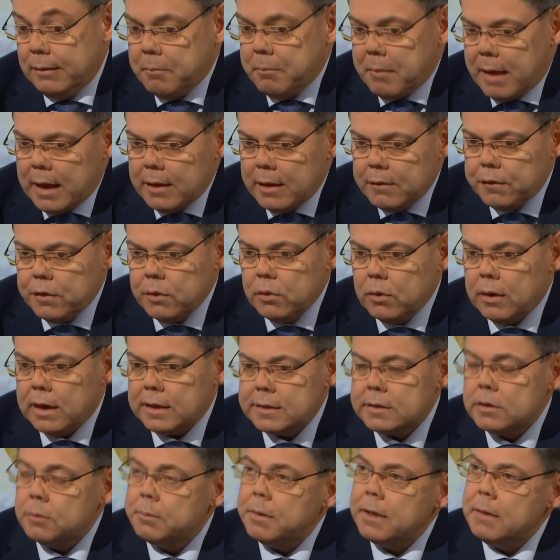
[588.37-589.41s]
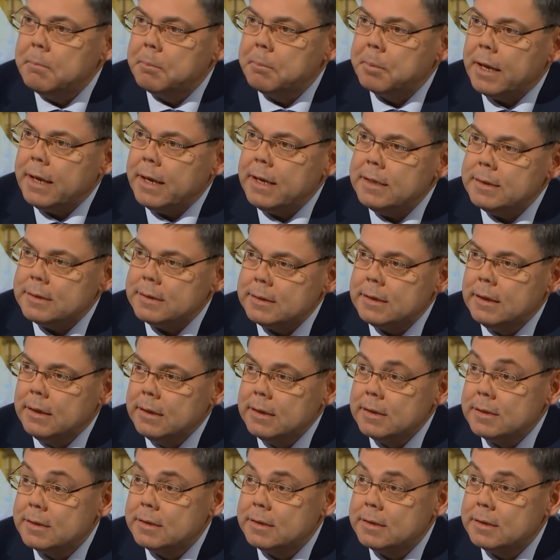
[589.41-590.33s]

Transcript: in my view, has to be in place